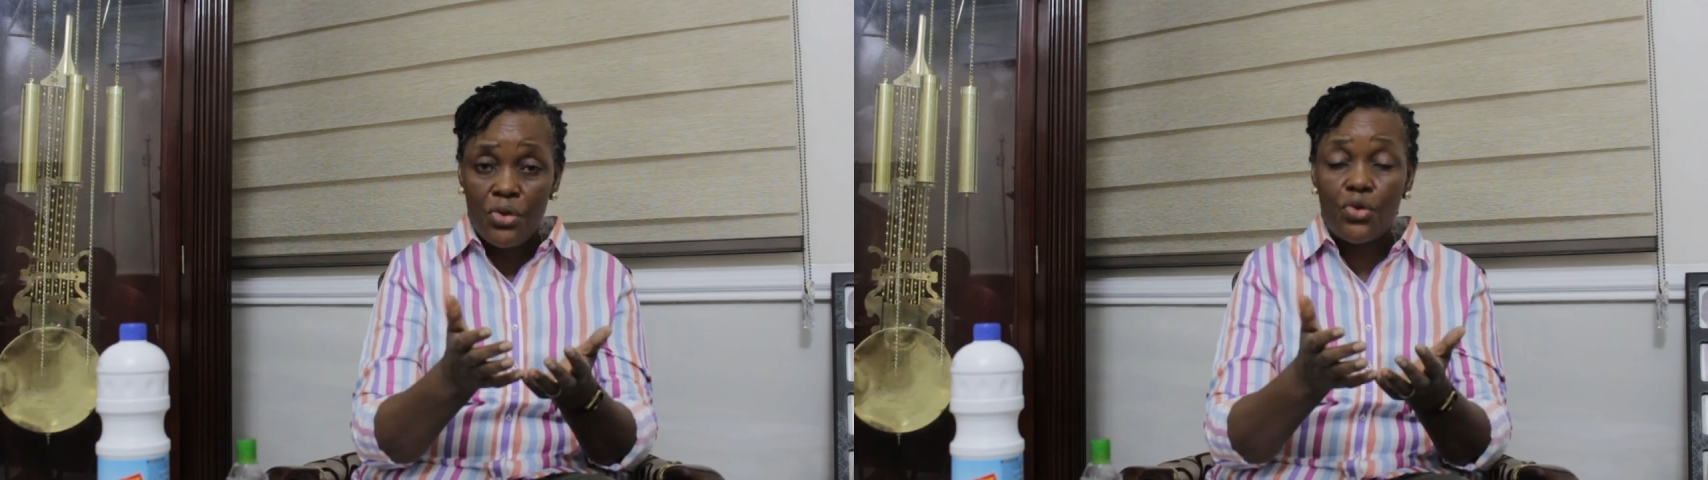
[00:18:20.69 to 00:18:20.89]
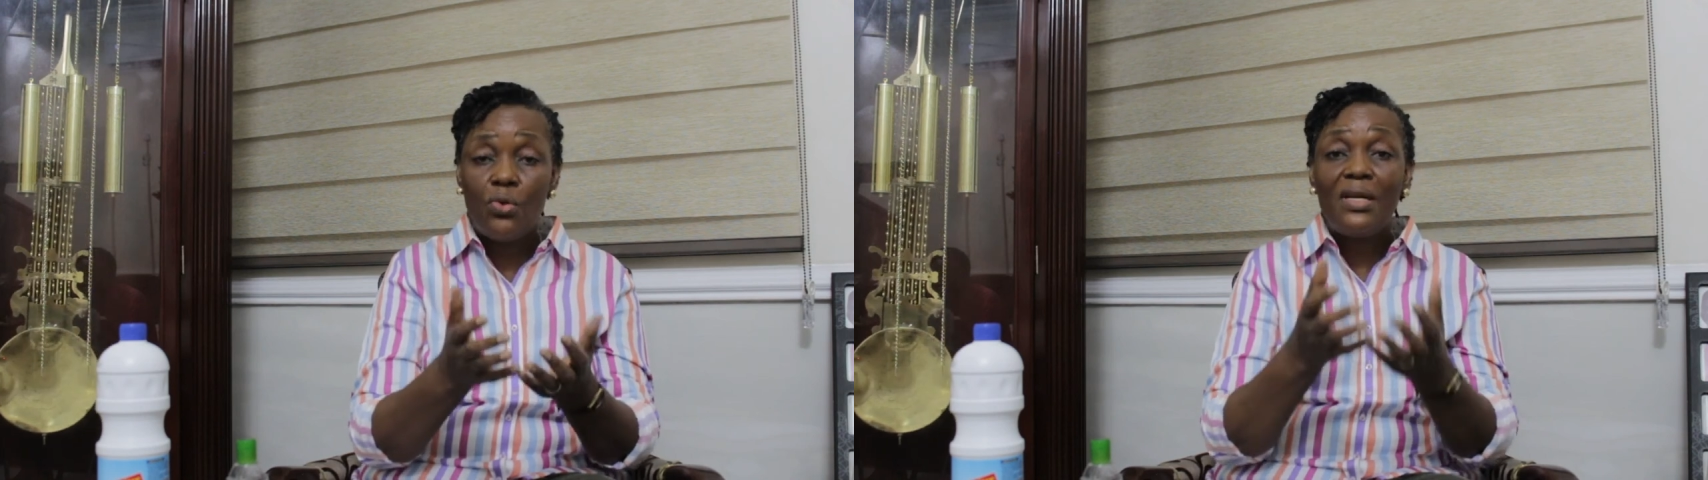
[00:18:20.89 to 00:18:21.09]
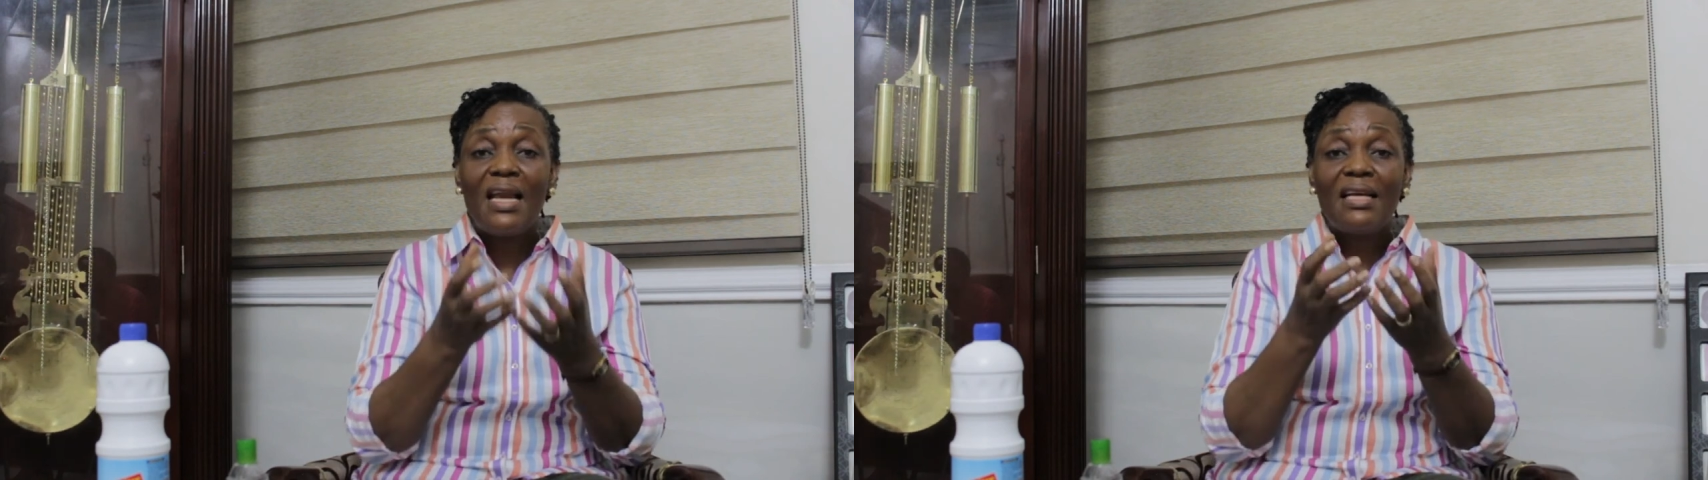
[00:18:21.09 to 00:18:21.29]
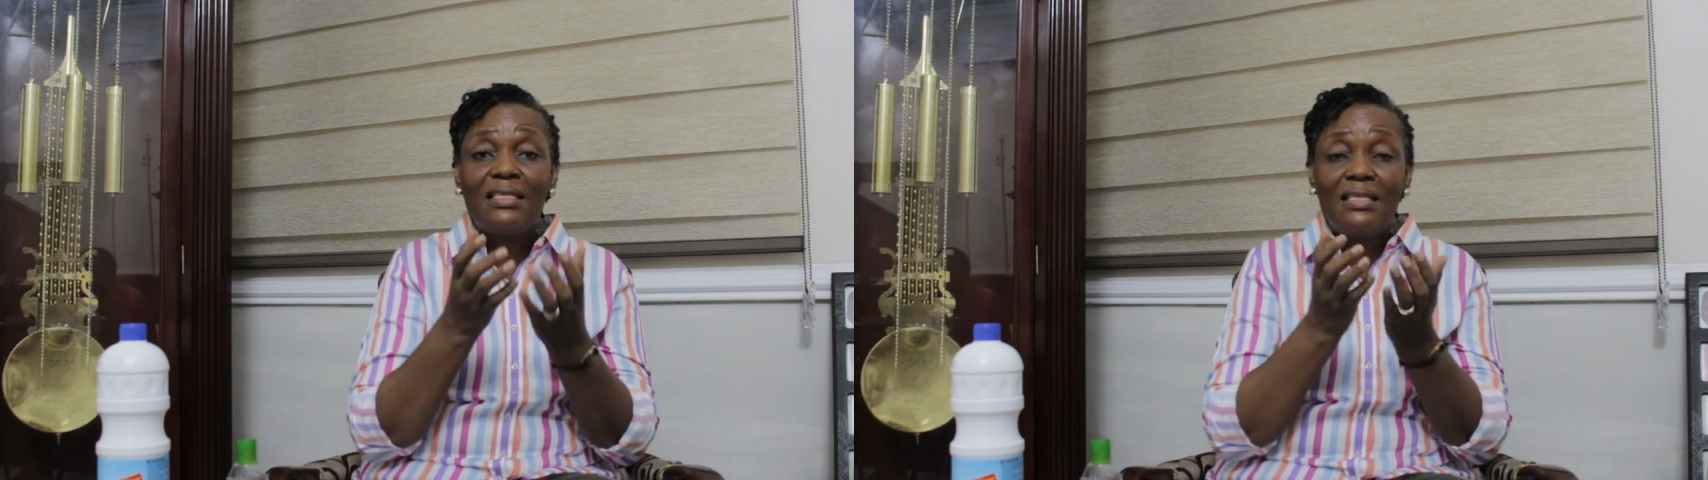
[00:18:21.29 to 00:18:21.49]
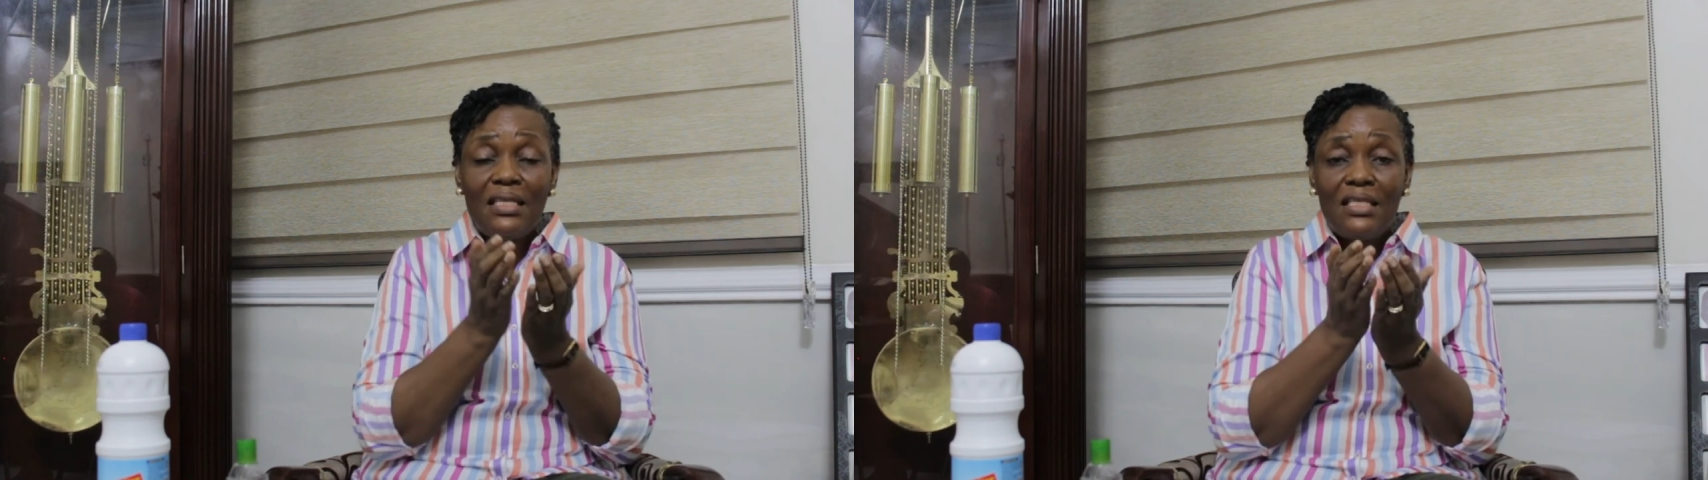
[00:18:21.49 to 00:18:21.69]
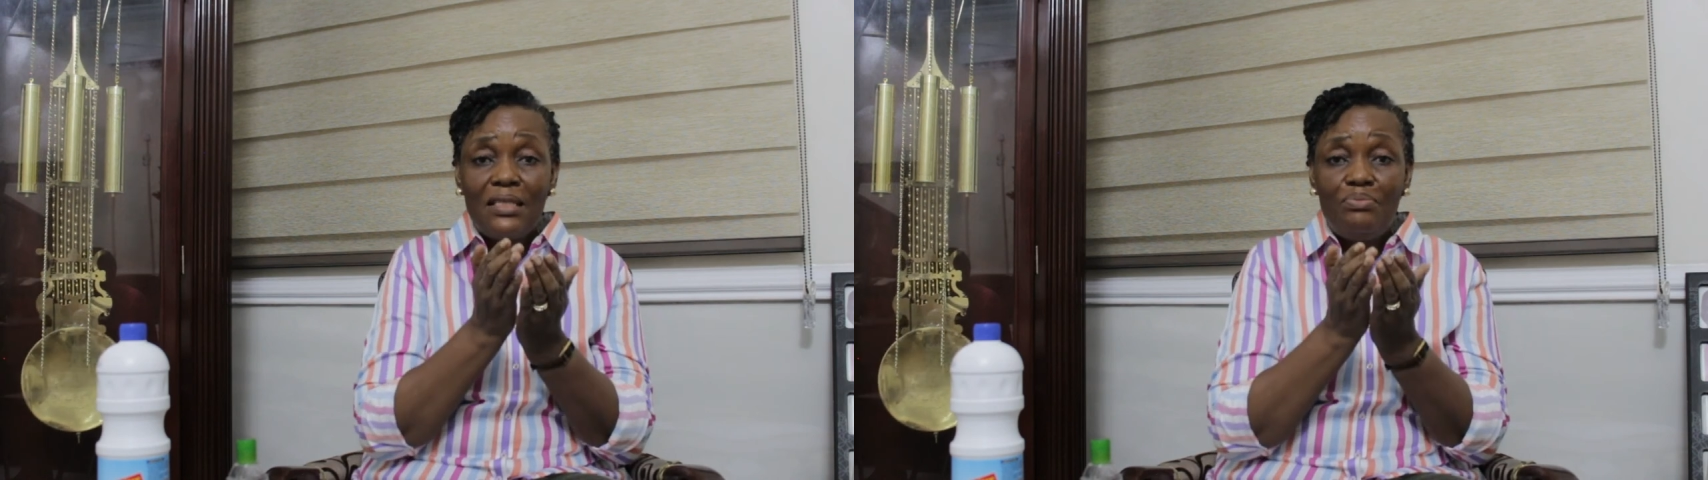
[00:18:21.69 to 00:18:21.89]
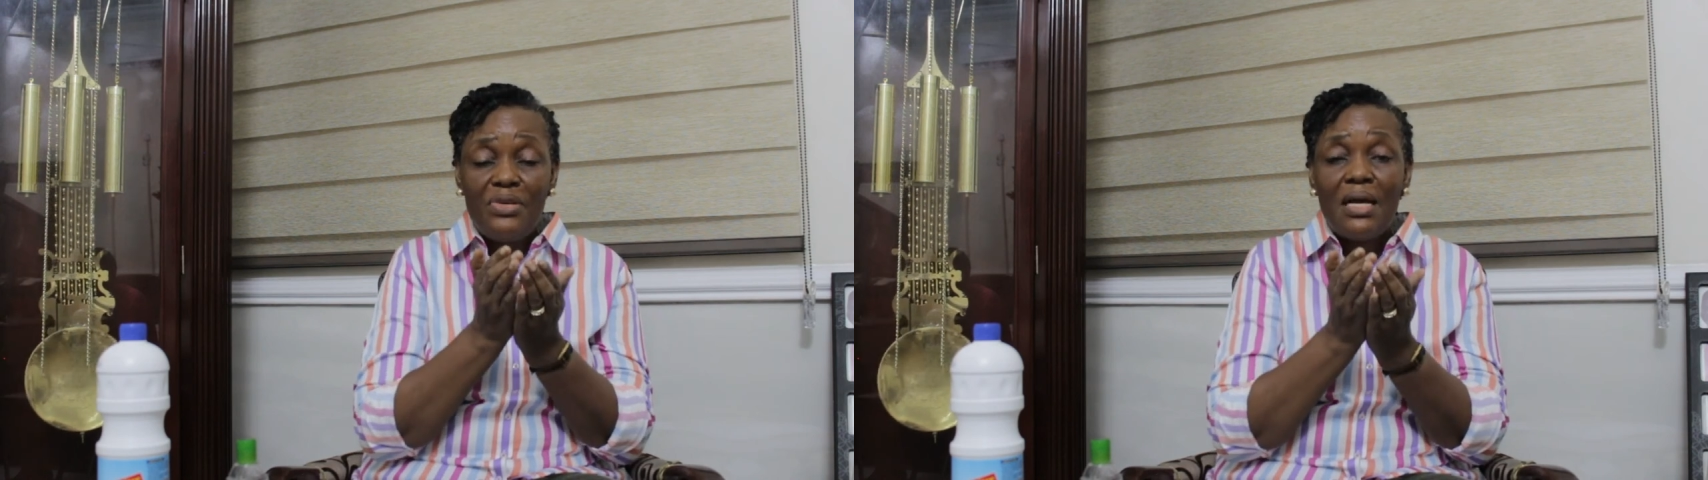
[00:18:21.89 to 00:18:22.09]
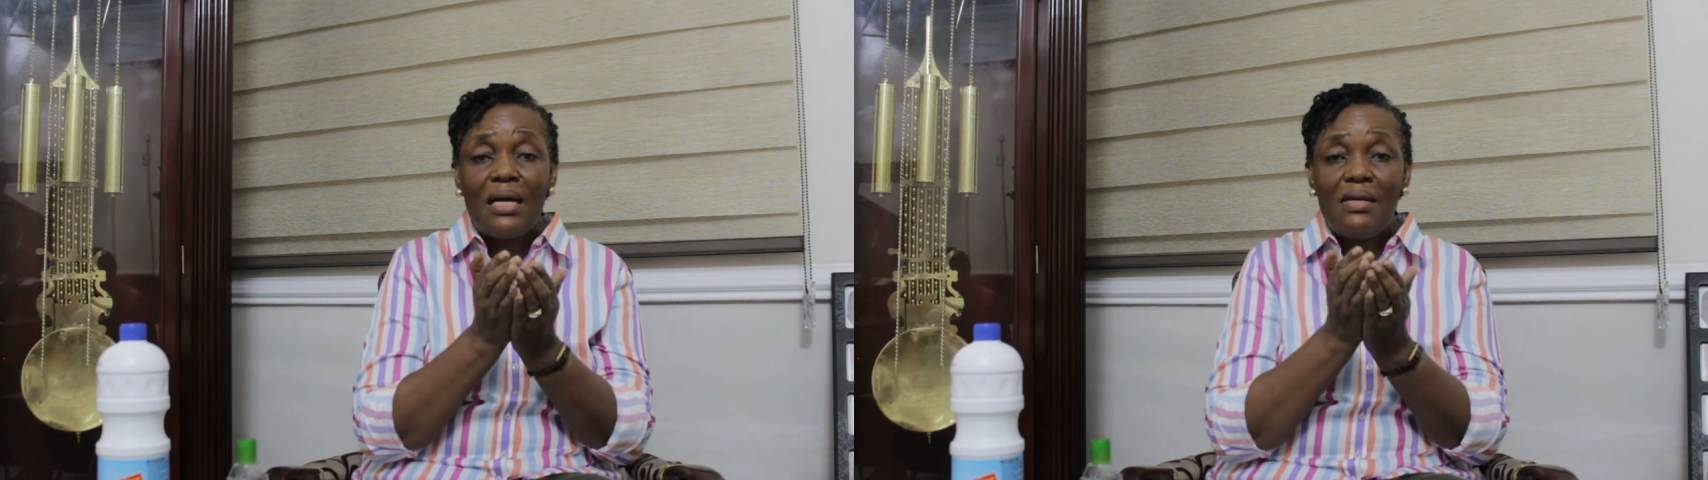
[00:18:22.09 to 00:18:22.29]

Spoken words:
So let this be